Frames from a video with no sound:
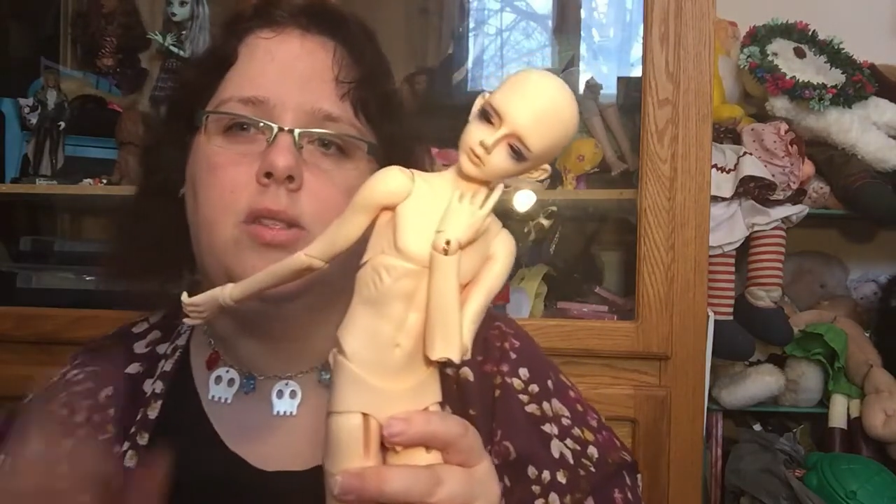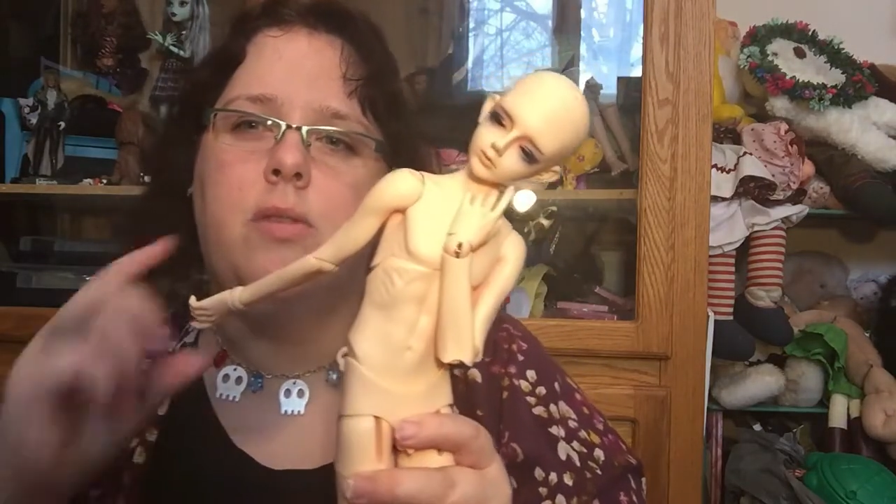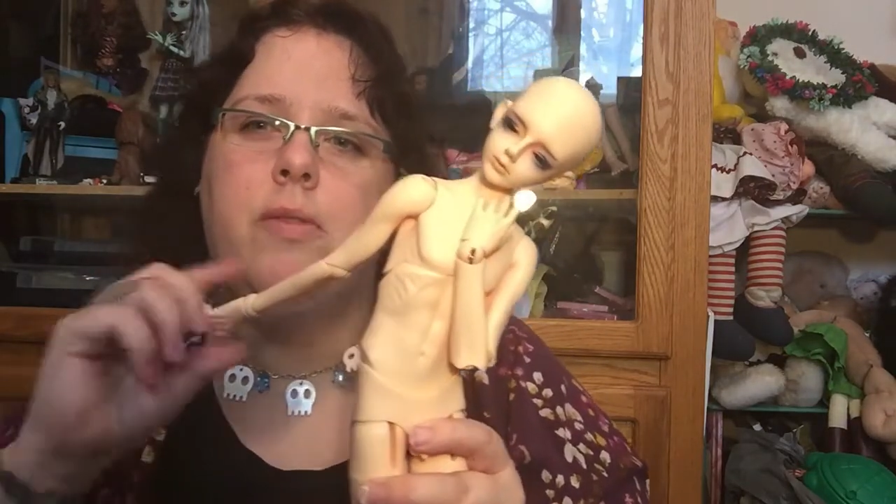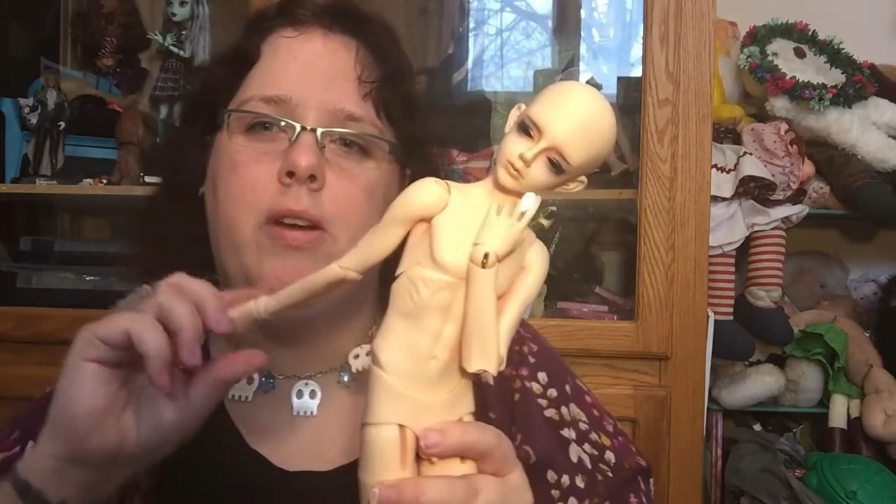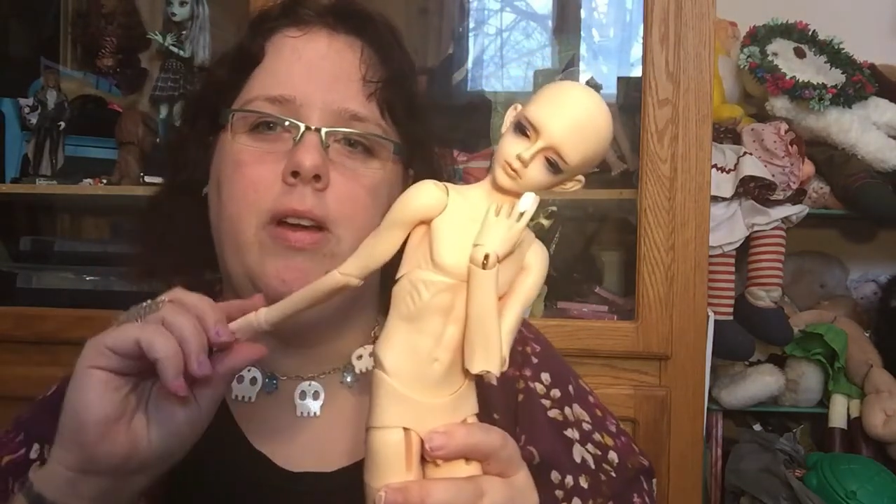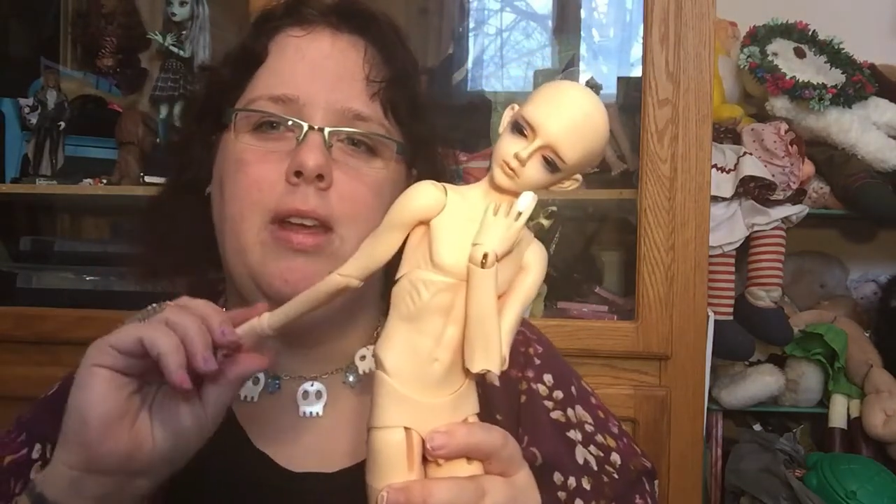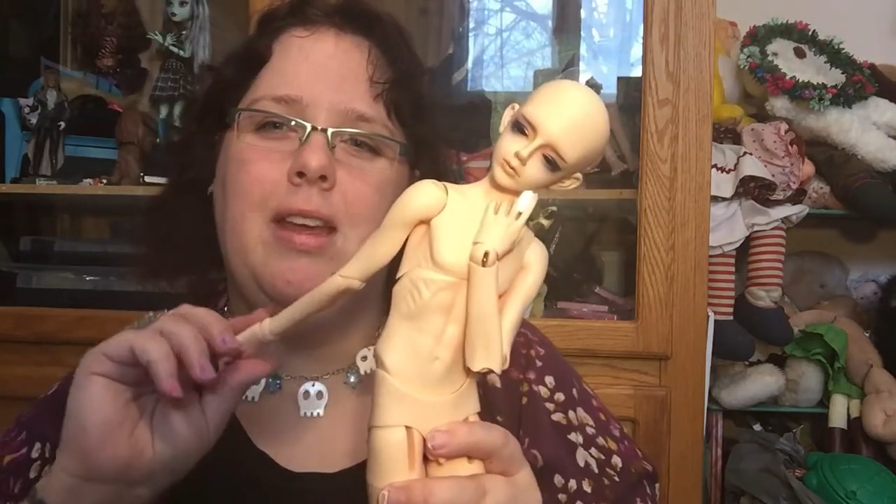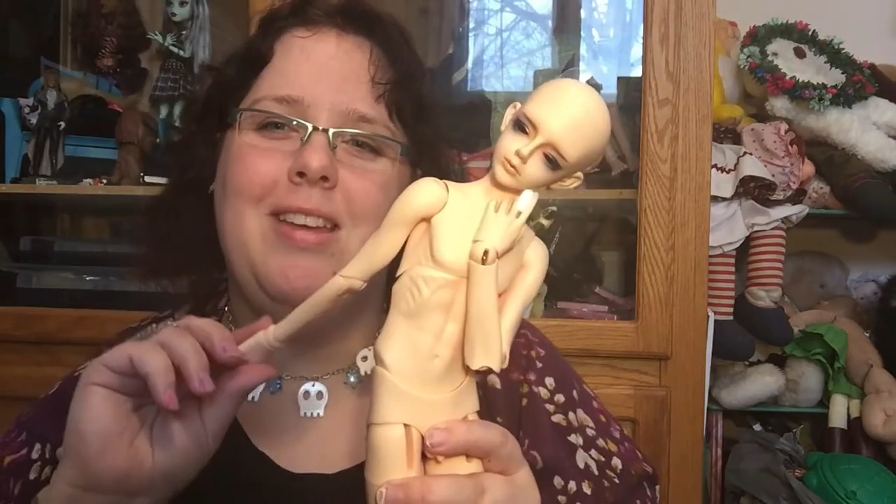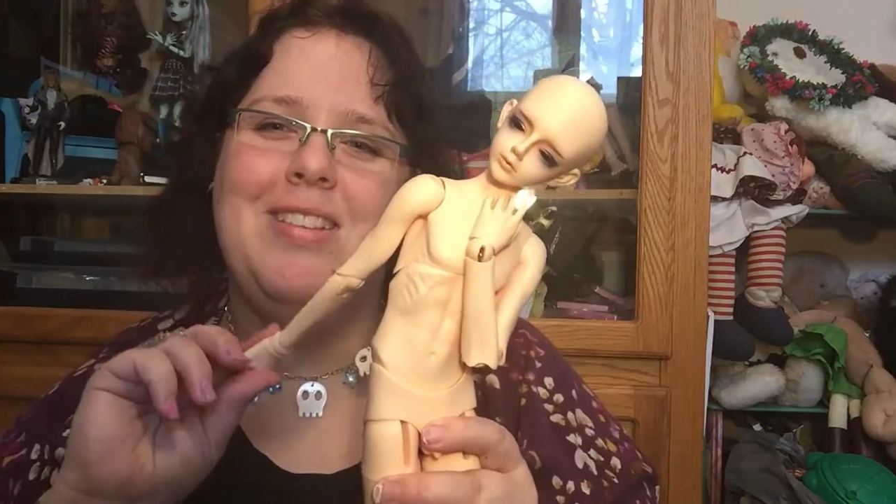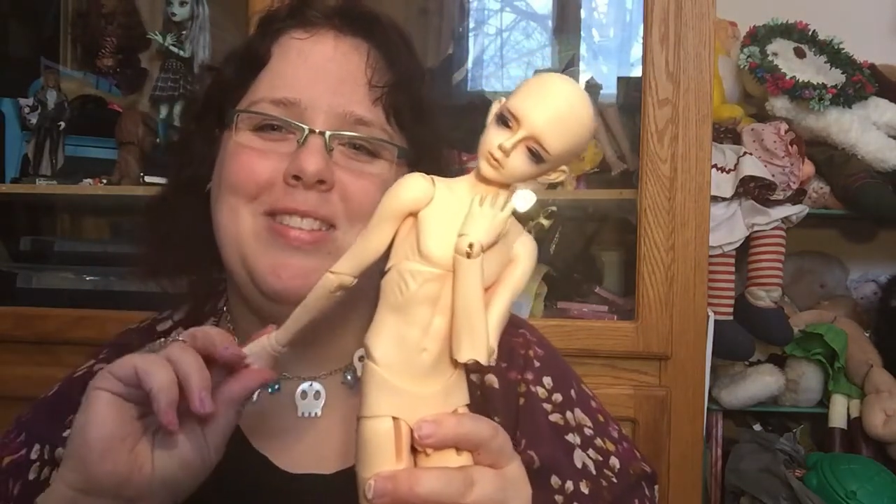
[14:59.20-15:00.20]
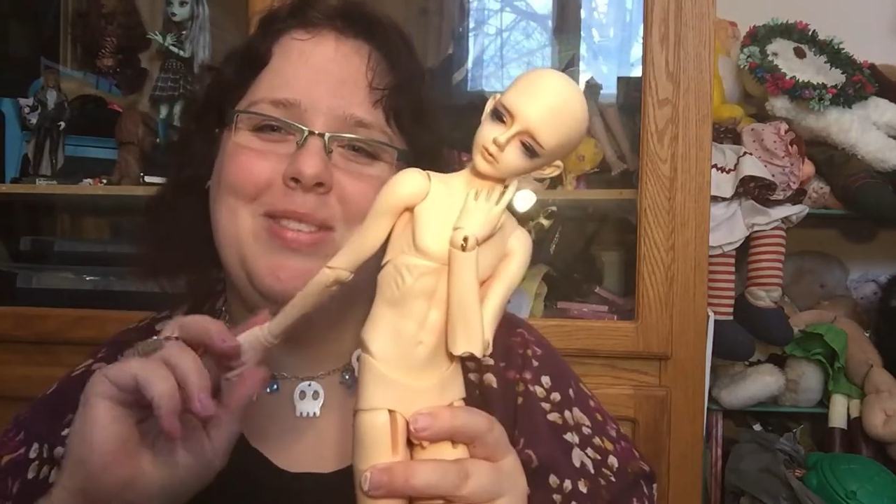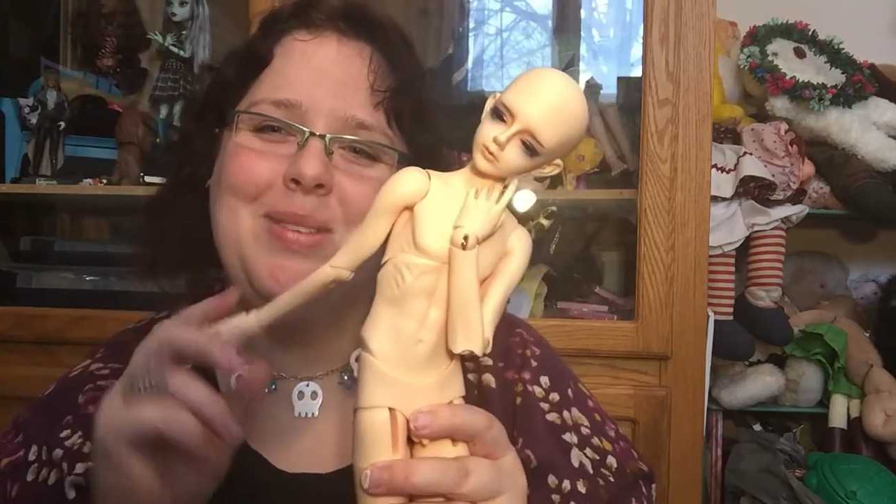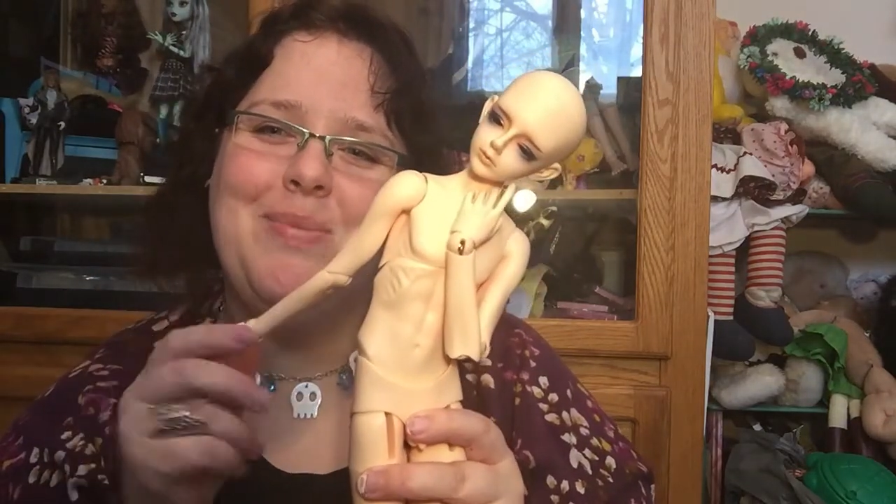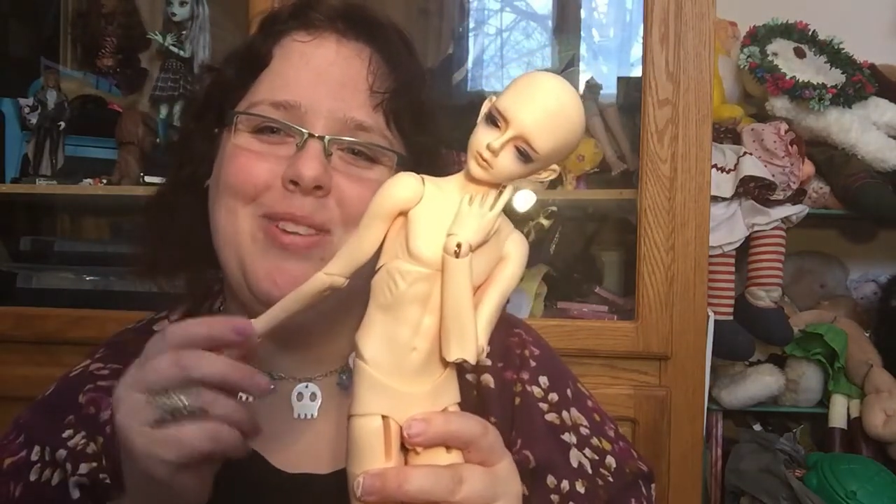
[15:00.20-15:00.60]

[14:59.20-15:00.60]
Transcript: So you can do some